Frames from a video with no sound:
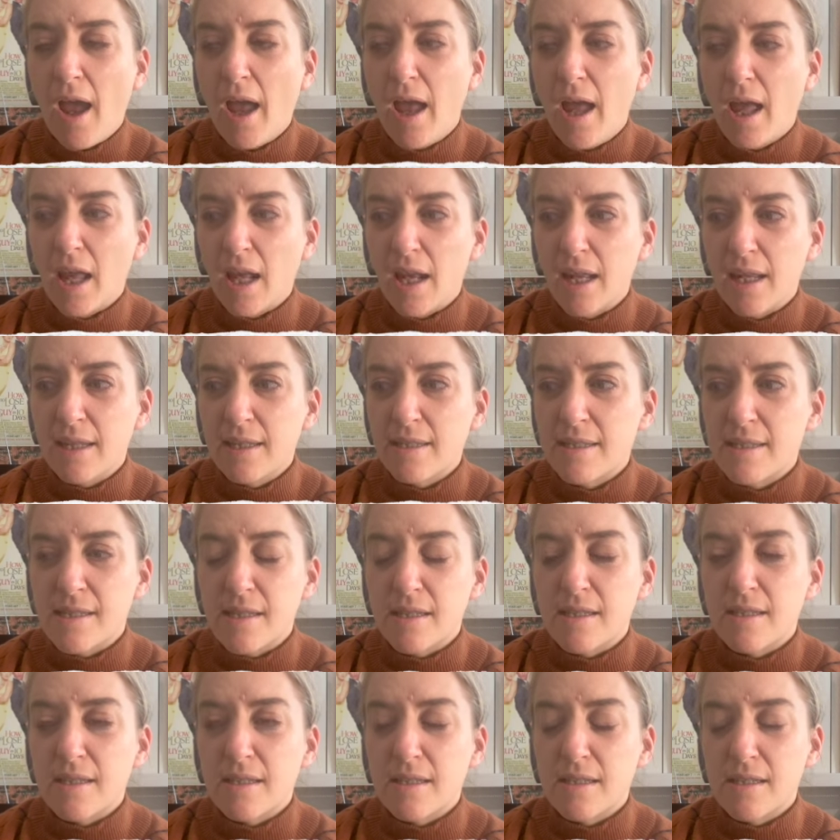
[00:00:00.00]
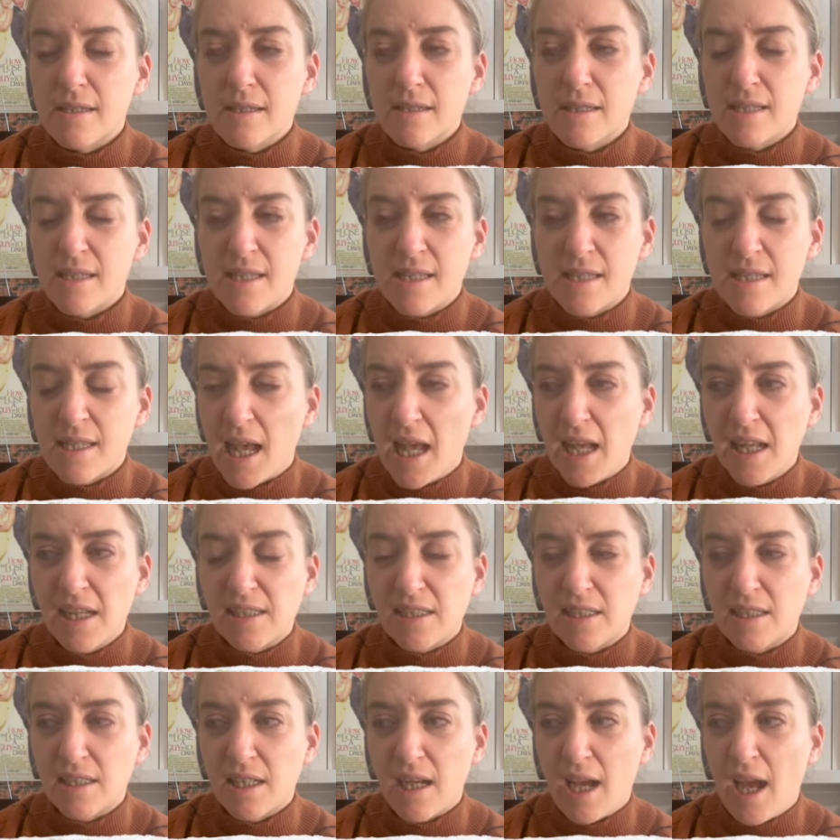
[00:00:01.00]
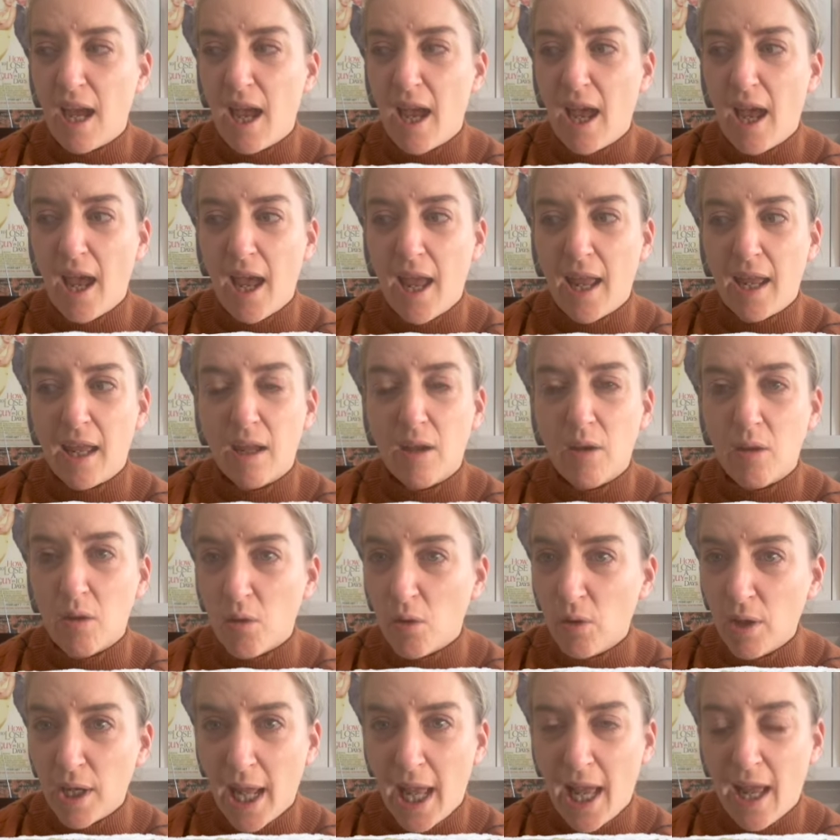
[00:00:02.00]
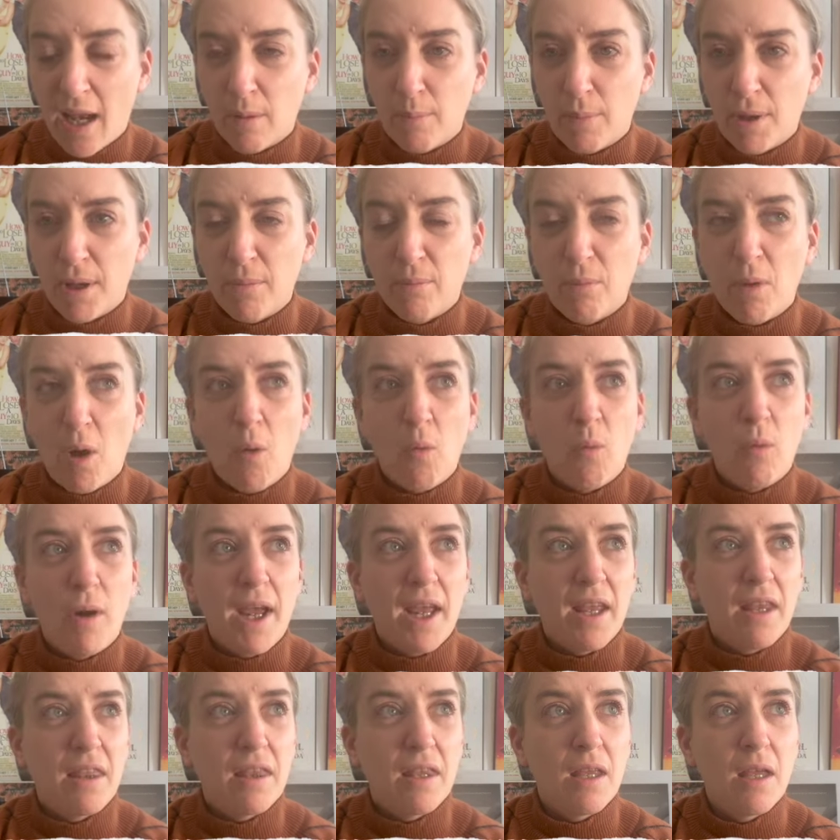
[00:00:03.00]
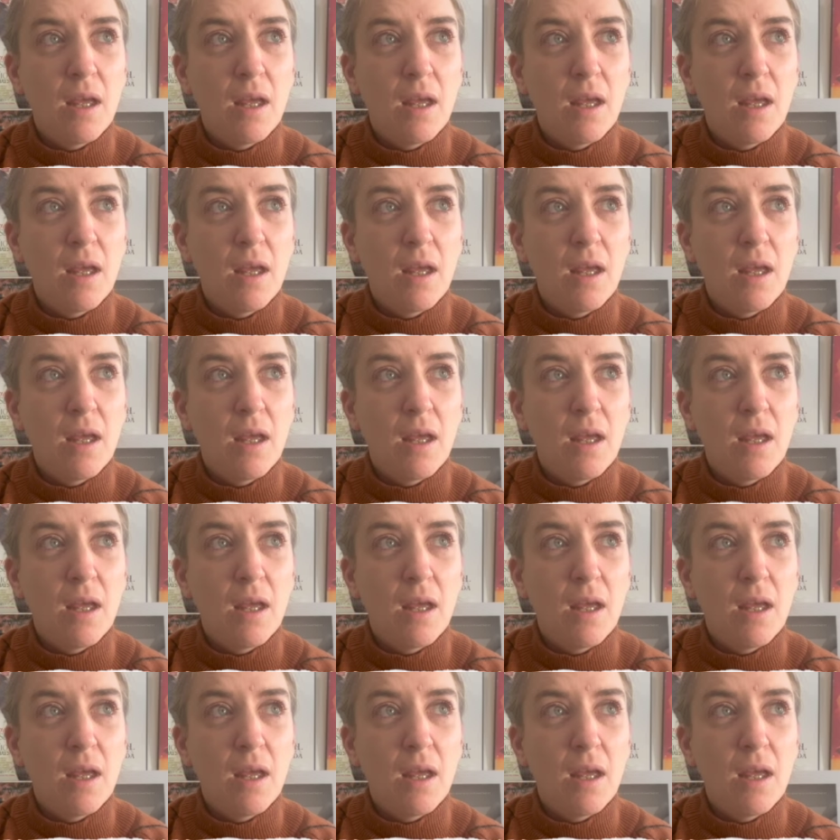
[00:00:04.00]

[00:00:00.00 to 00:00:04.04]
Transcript: It is such a good album with